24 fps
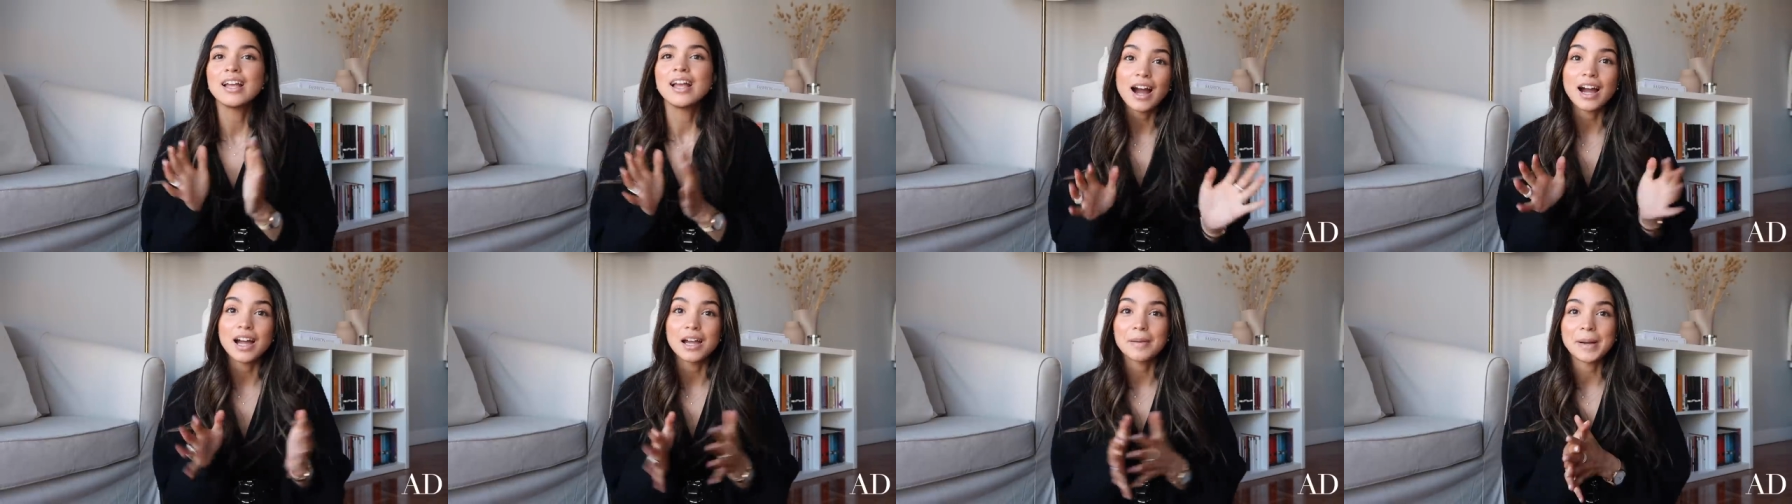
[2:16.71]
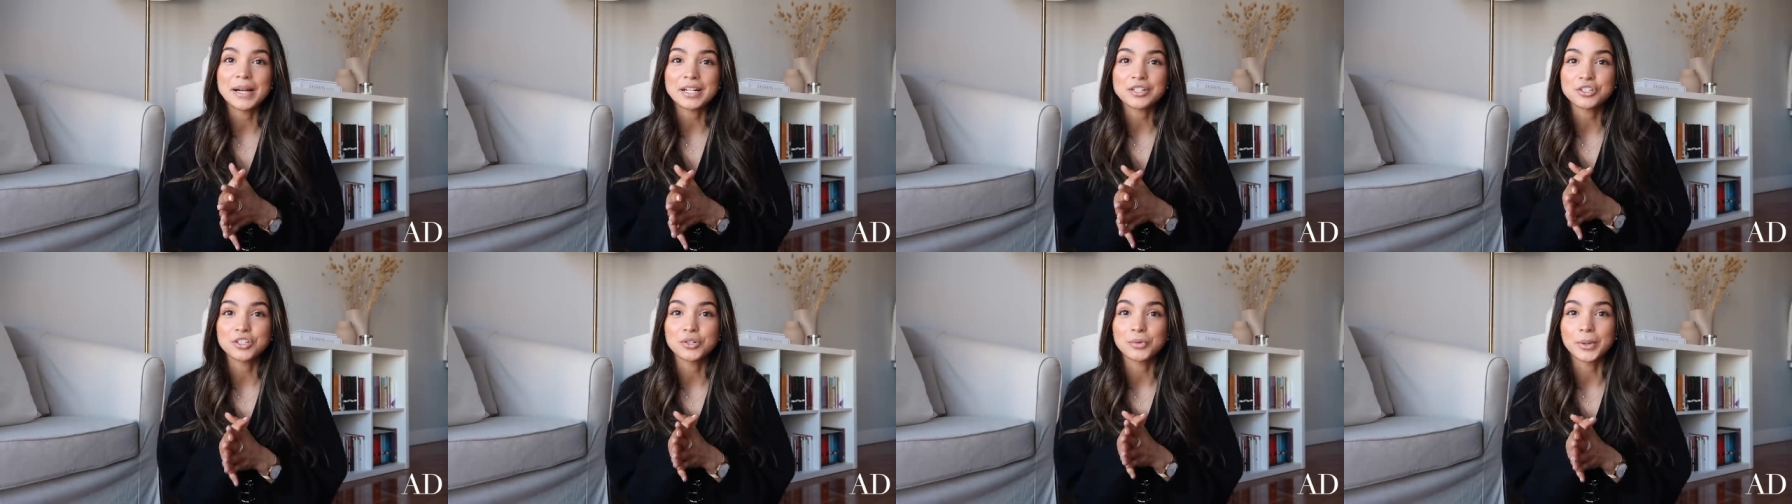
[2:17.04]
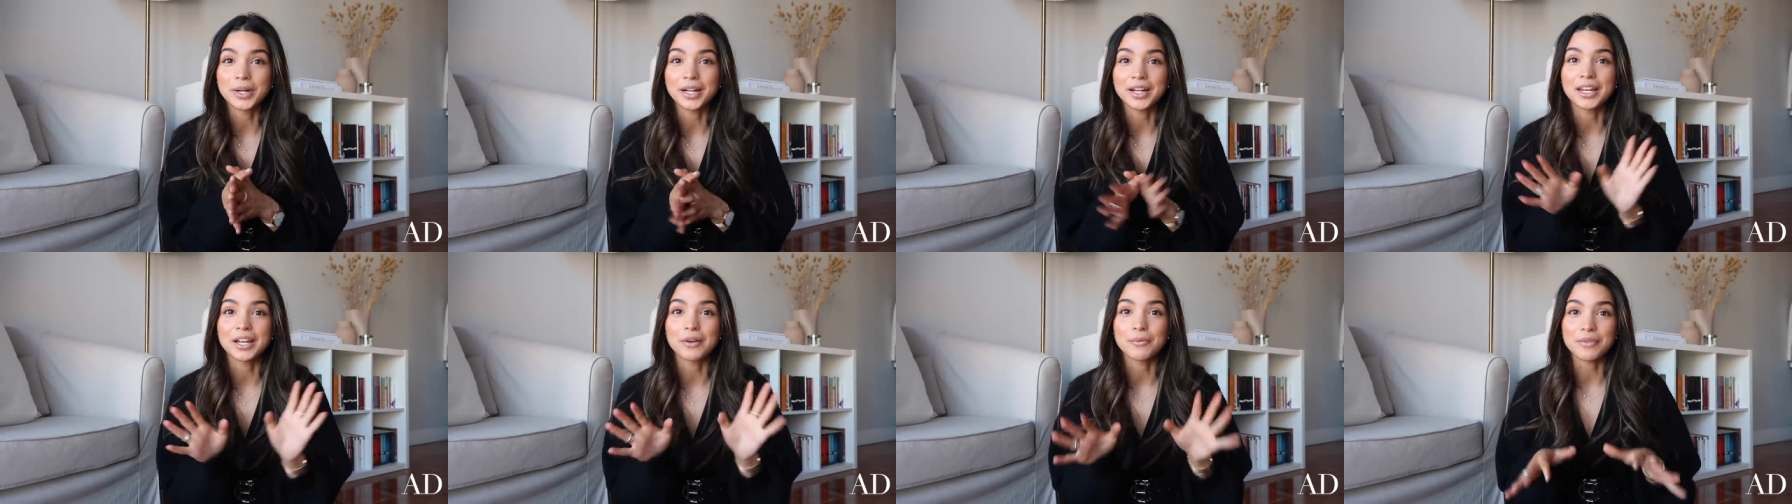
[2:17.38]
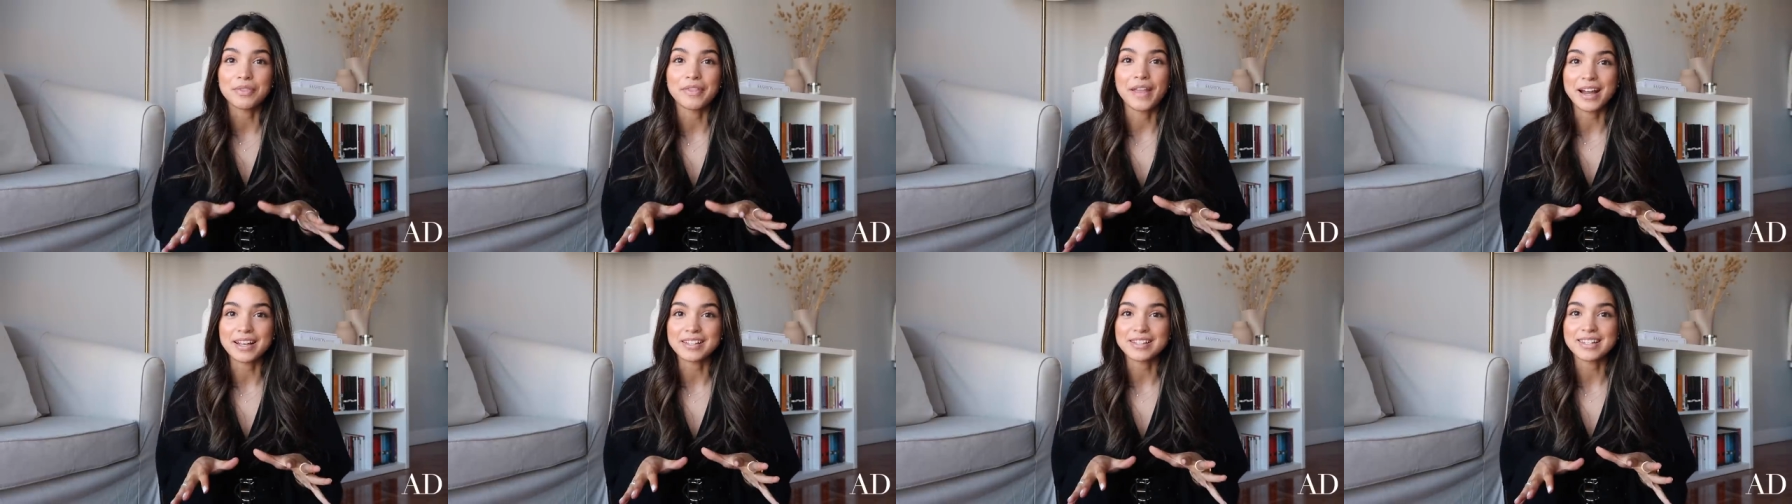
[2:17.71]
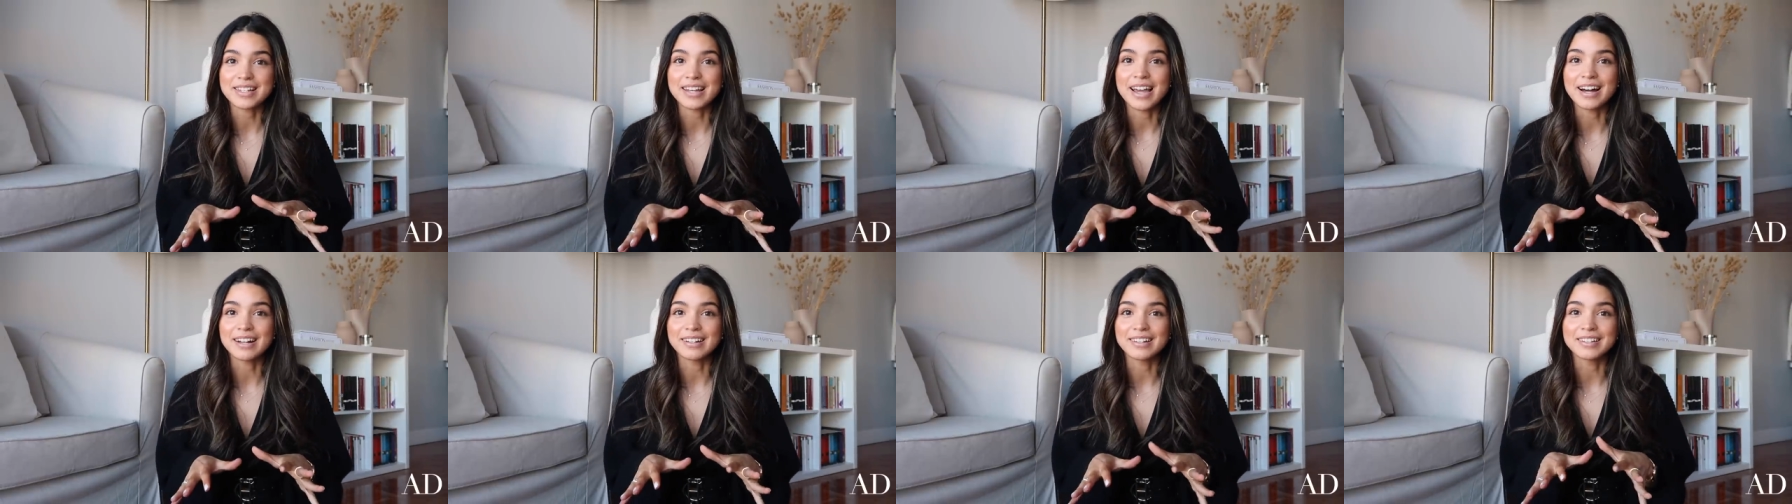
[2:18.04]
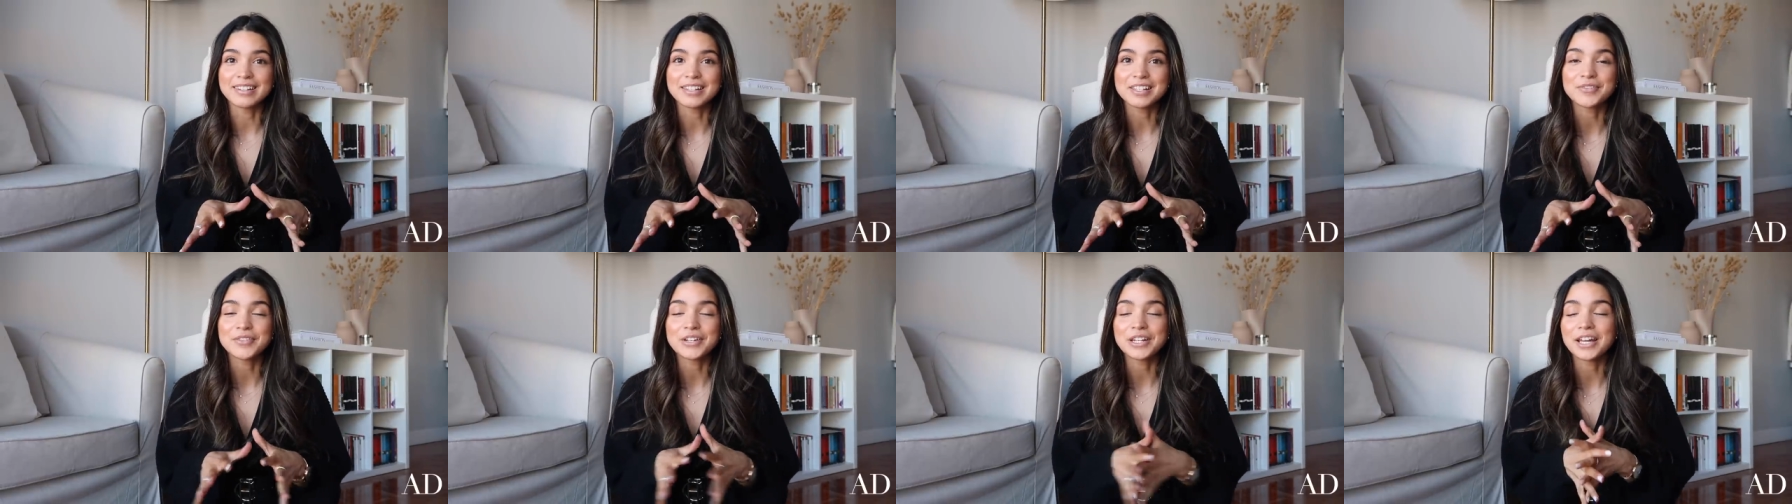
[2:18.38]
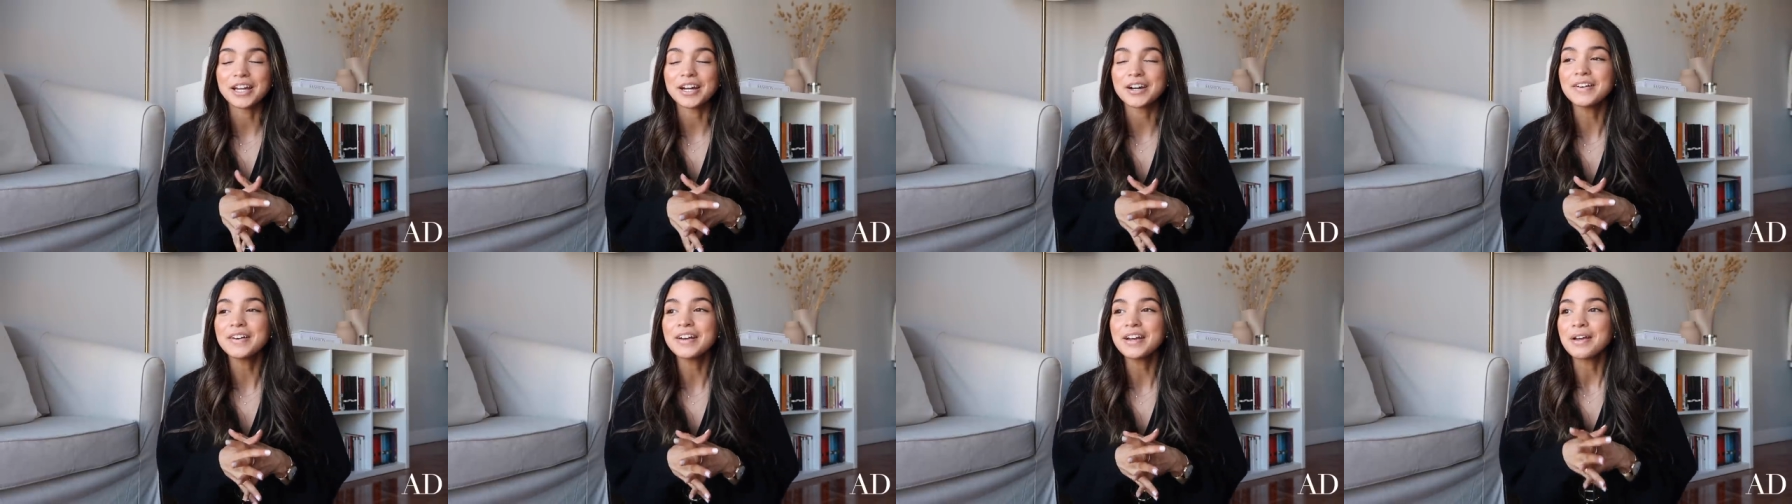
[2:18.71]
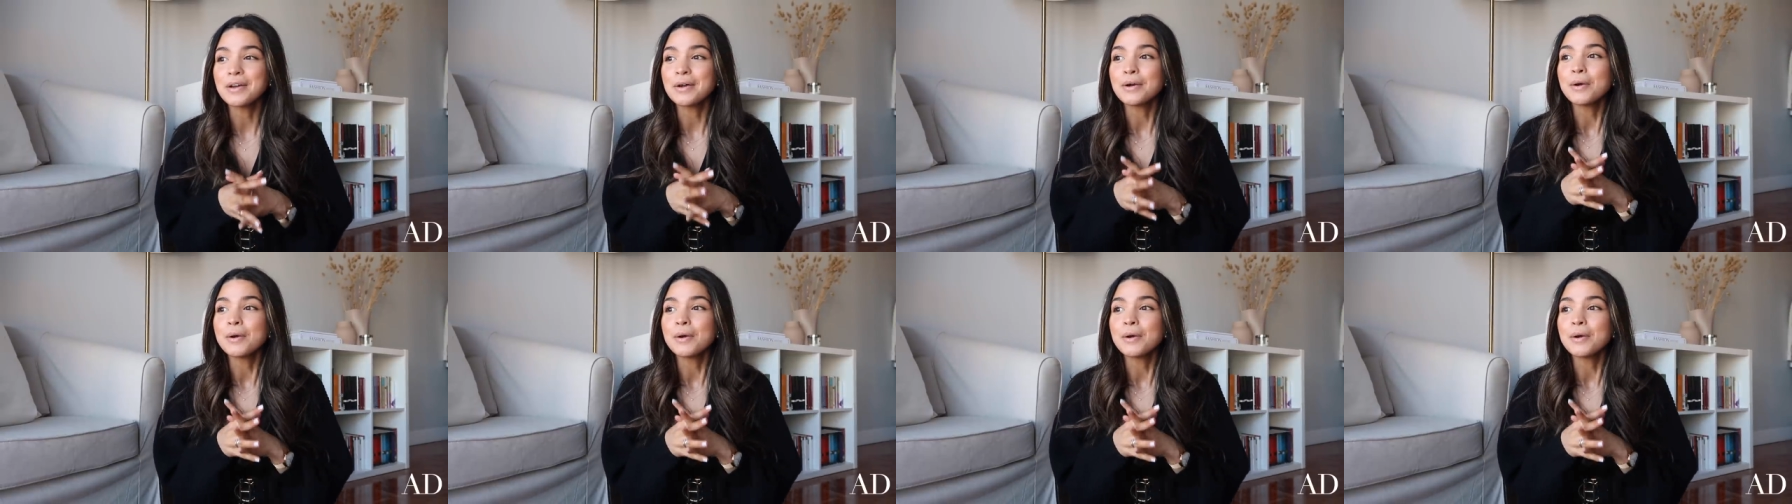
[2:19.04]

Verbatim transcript: I am actually working with Nasty Gal in this video,